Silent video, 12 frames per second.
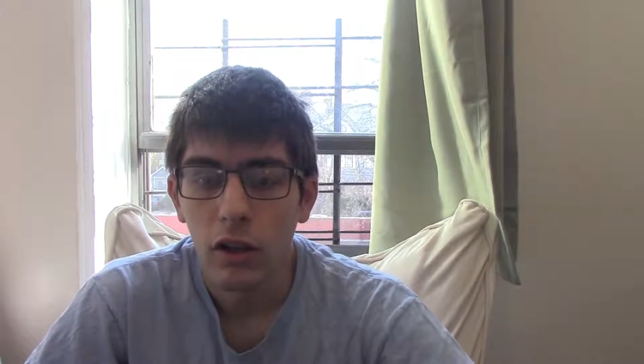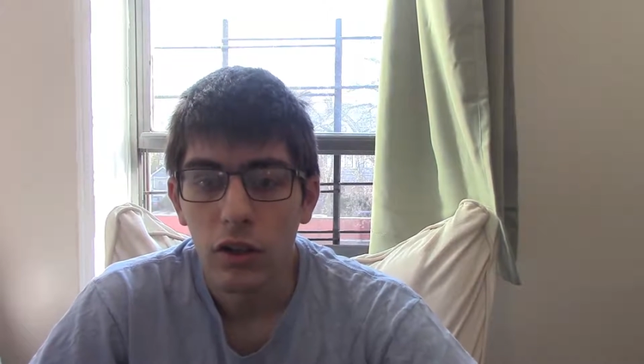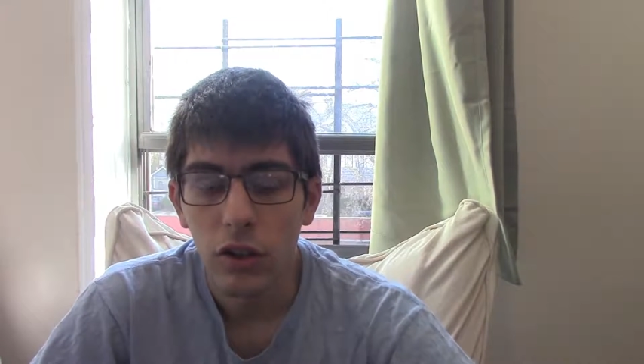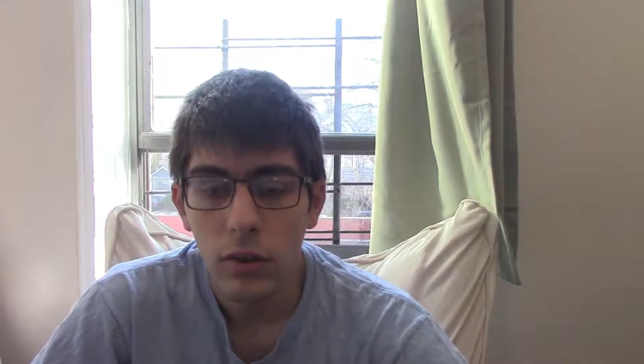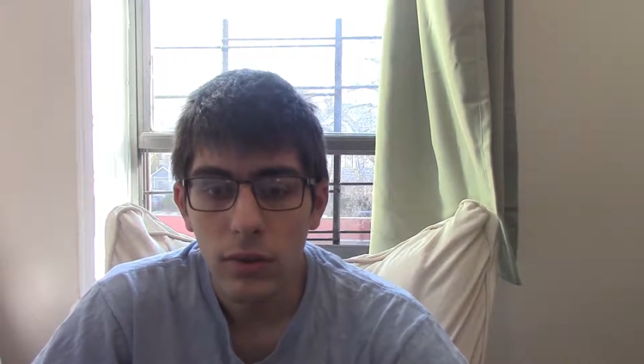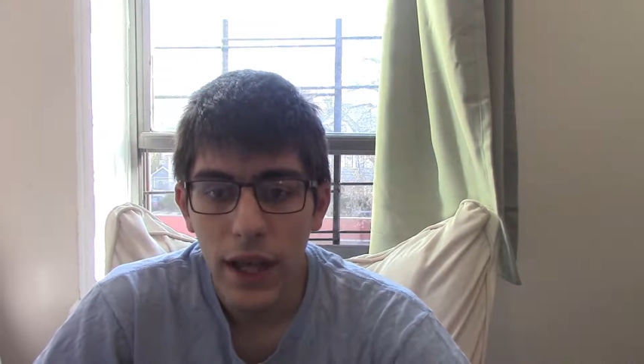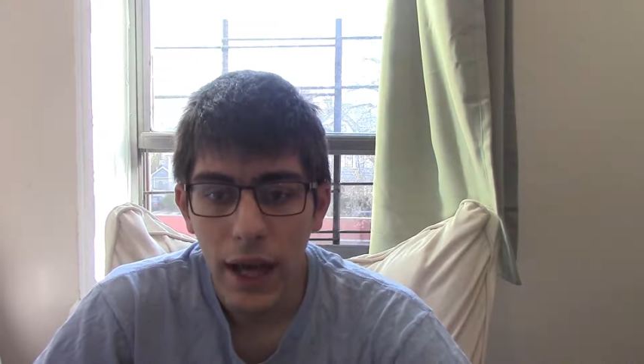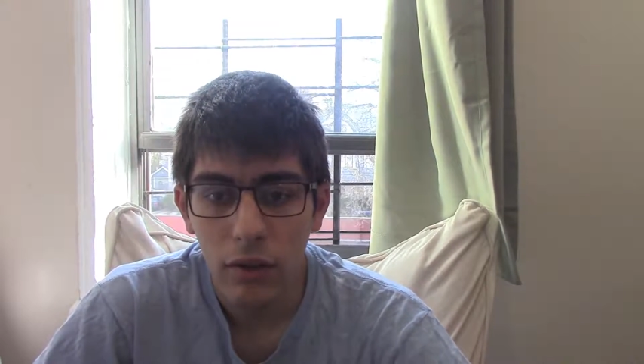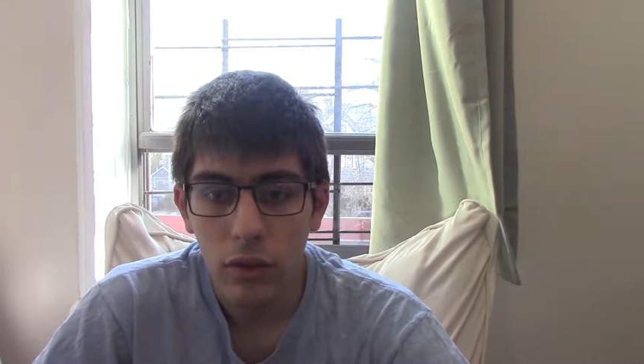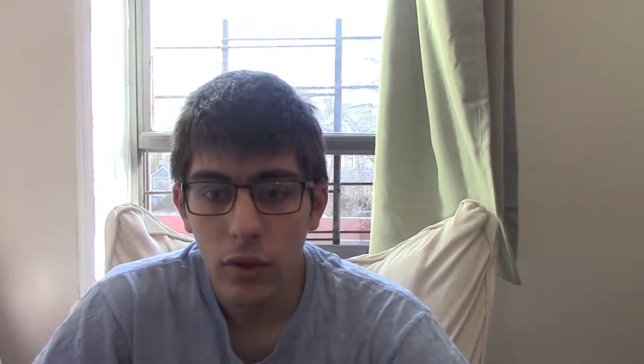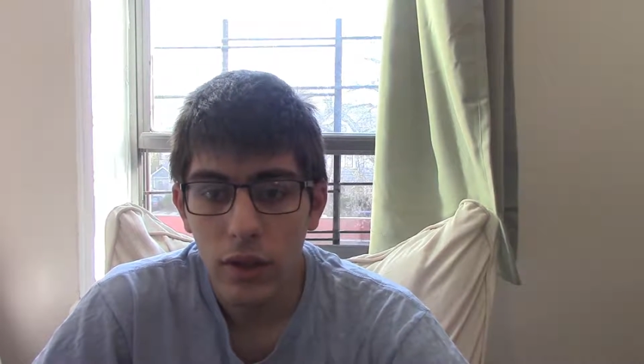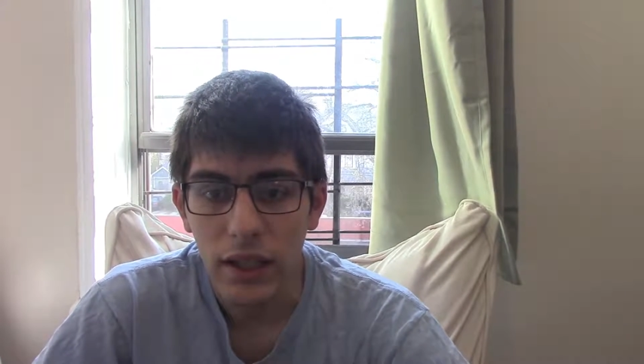No
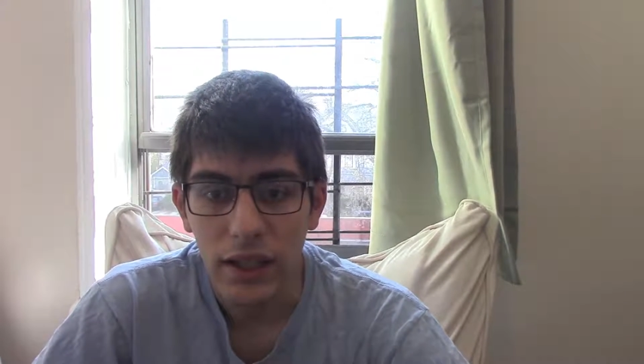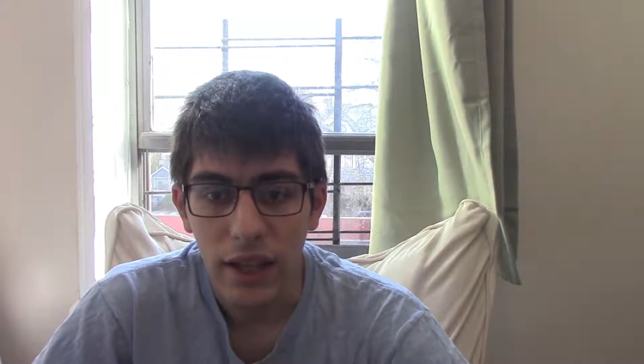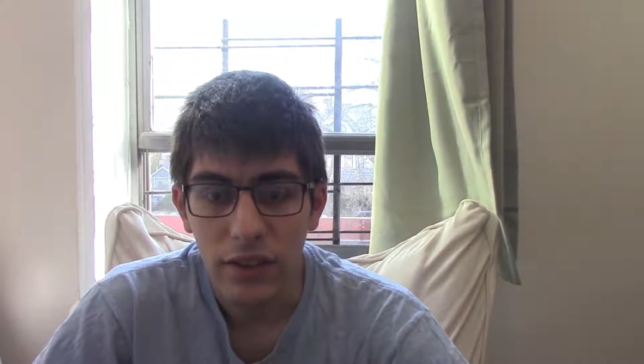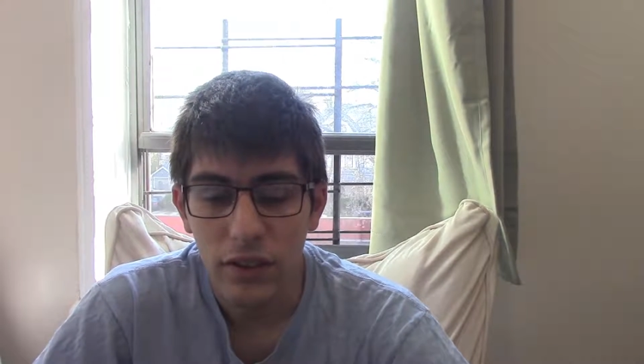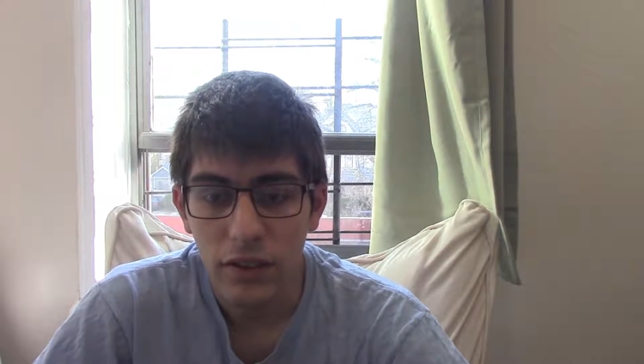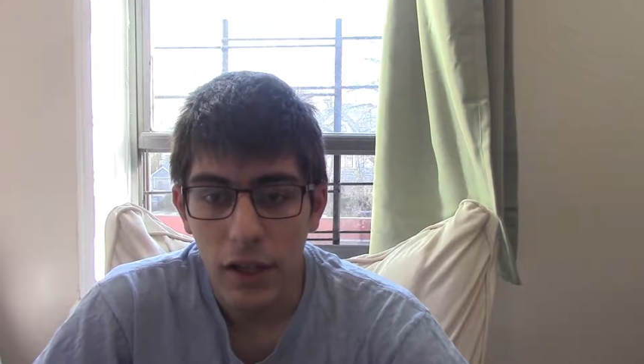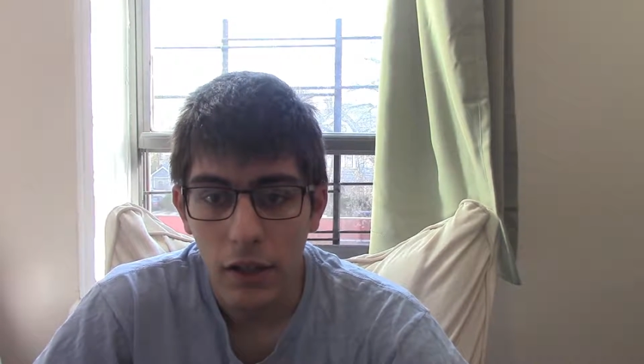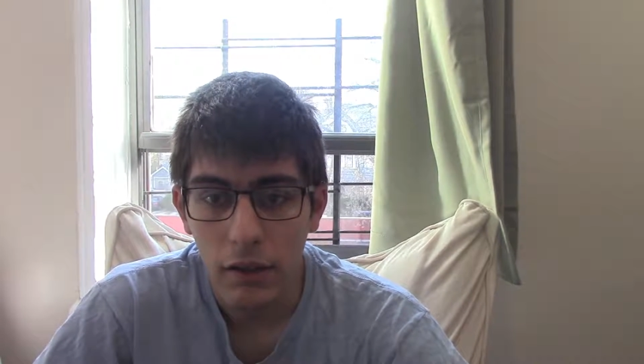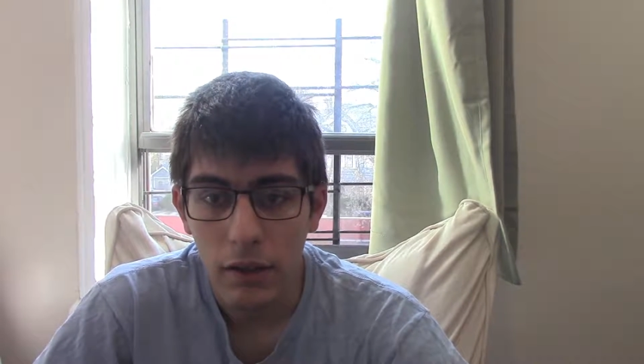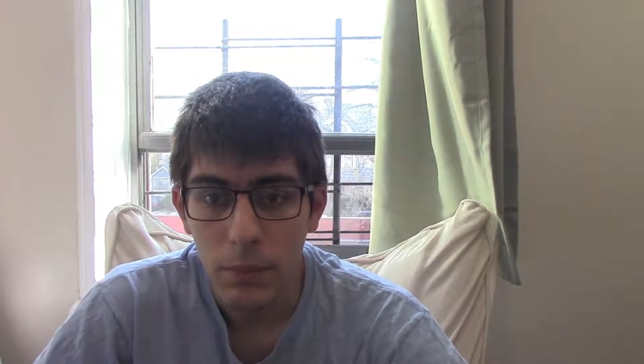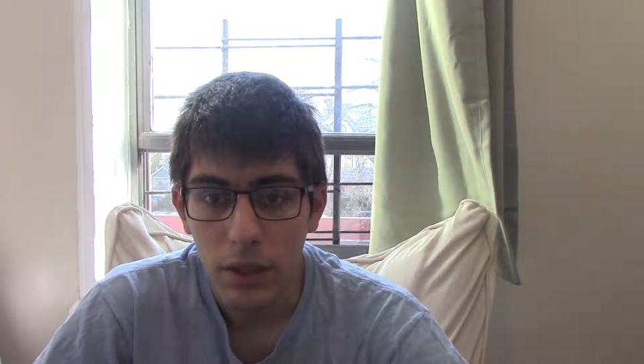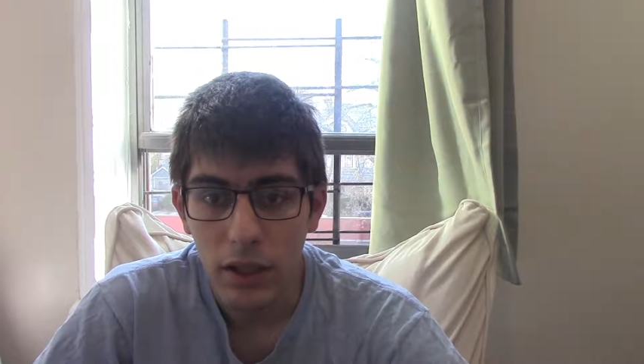downloading
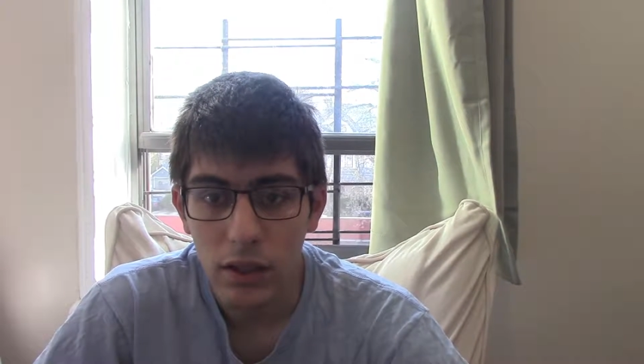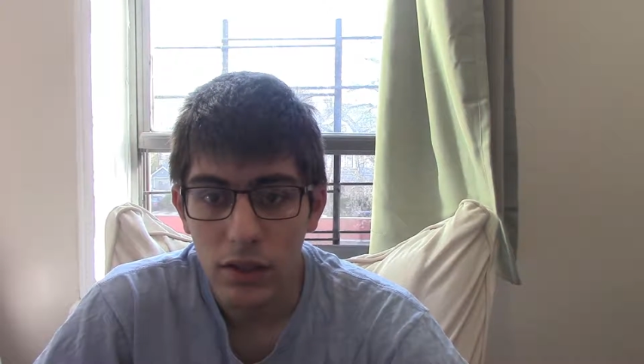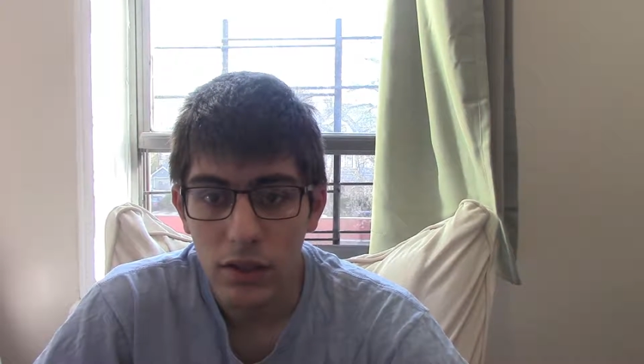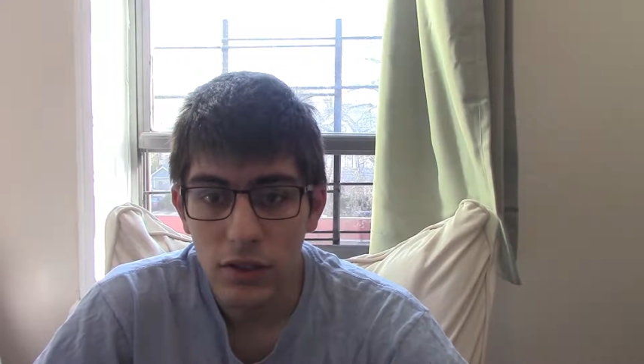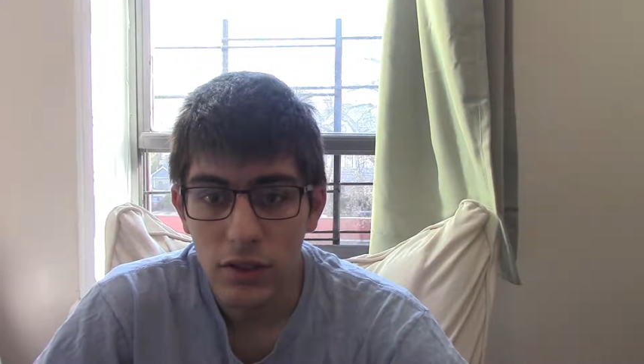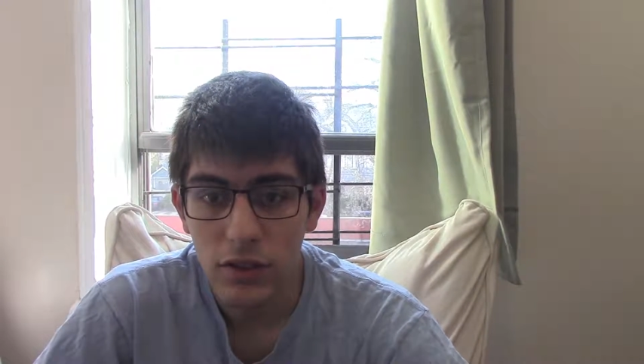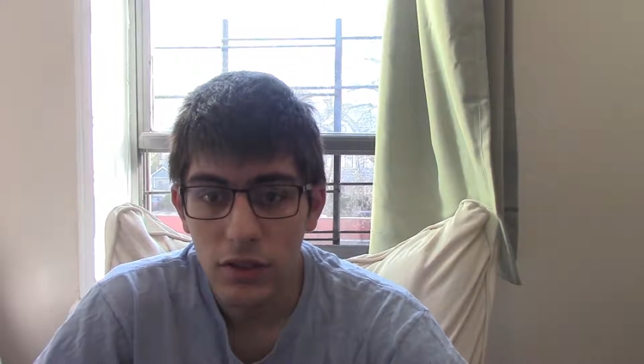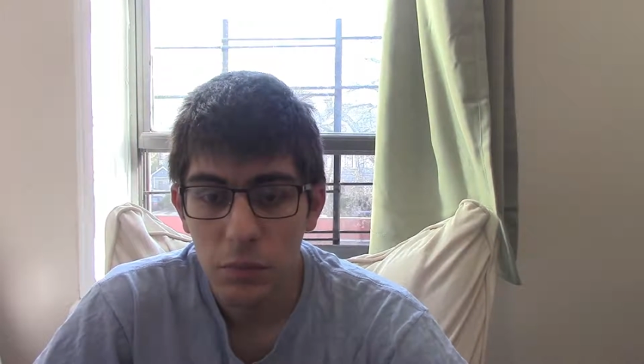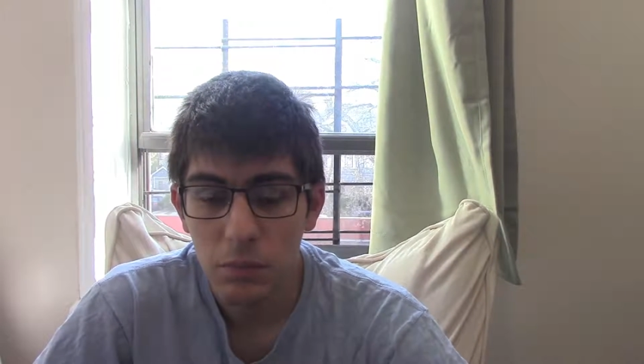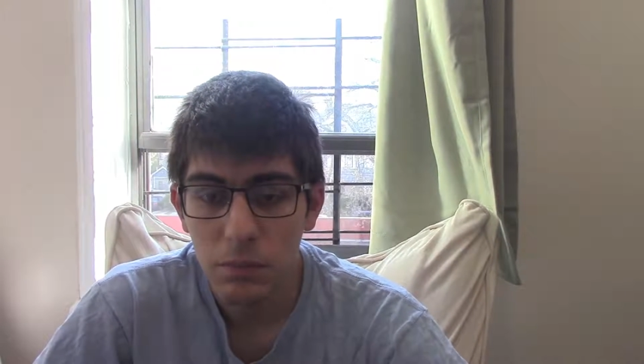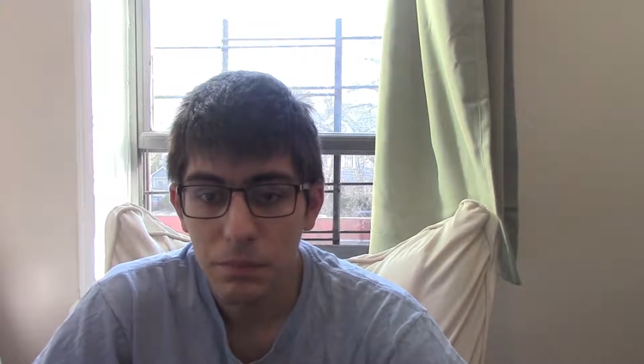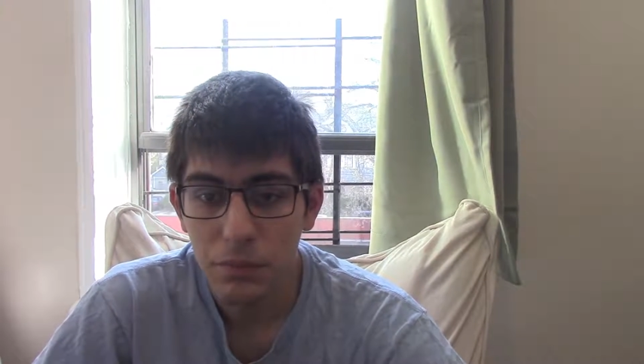necessary because,
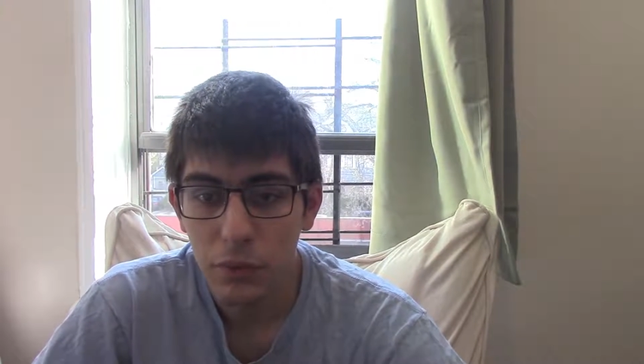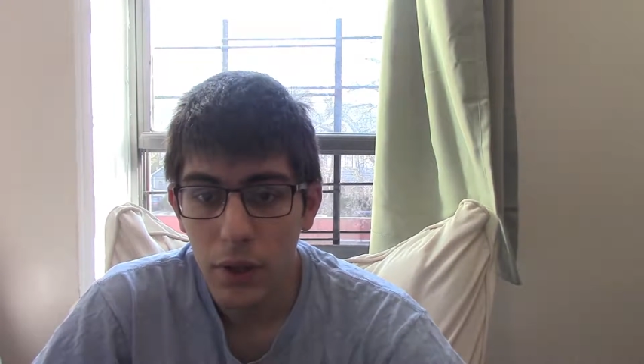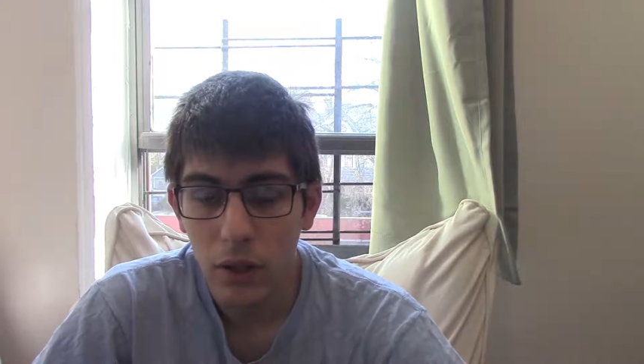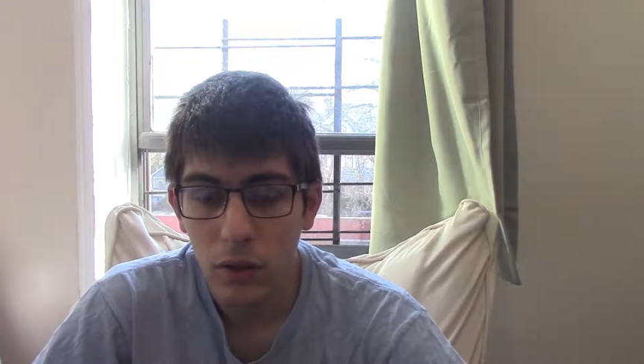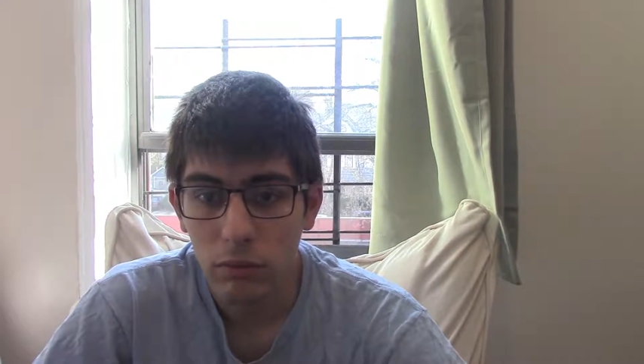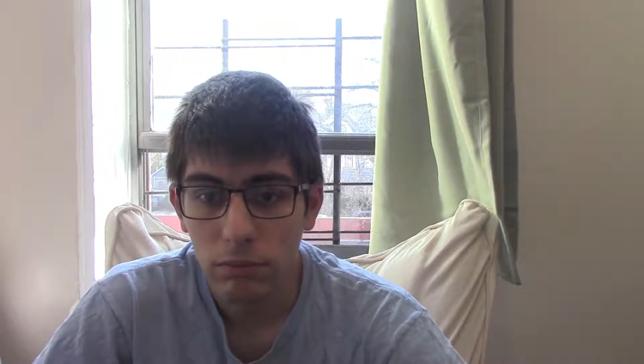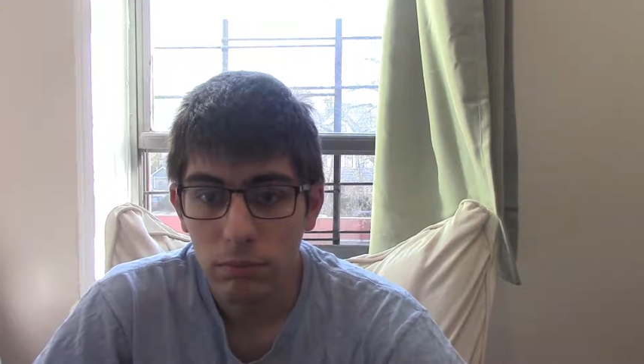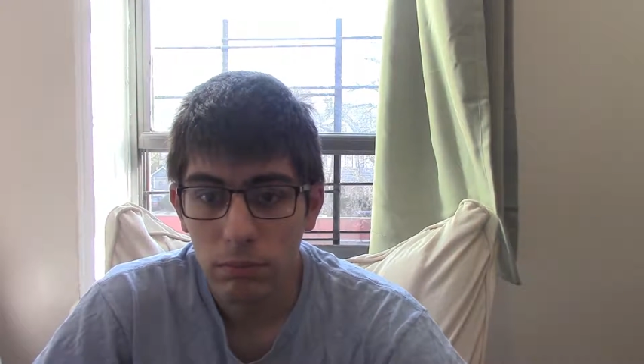well,